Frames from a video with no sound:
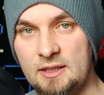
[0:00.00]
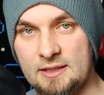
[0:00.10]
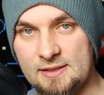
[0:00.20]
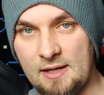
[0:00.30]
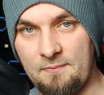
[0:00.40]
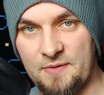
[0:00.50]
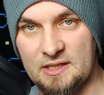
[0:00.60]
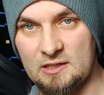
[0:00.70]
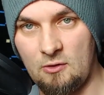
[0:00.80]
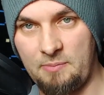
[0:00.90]
It's um,
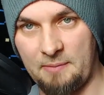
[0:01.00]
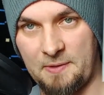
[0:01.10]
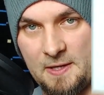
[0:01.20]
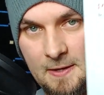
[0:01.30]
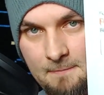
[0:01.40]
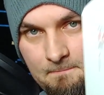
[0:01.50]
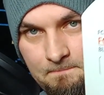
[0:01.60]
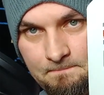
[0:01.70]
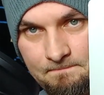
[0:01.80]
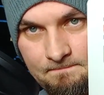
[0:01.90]
this little puppy here.
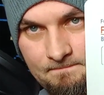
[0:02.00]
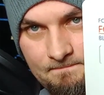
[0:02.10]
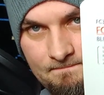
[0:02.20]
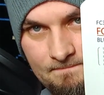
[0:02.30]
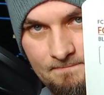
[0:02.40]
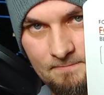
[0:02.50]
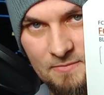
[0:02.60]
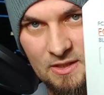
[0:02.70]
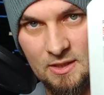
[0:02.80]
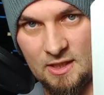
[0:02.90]

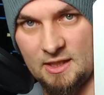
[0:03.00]
In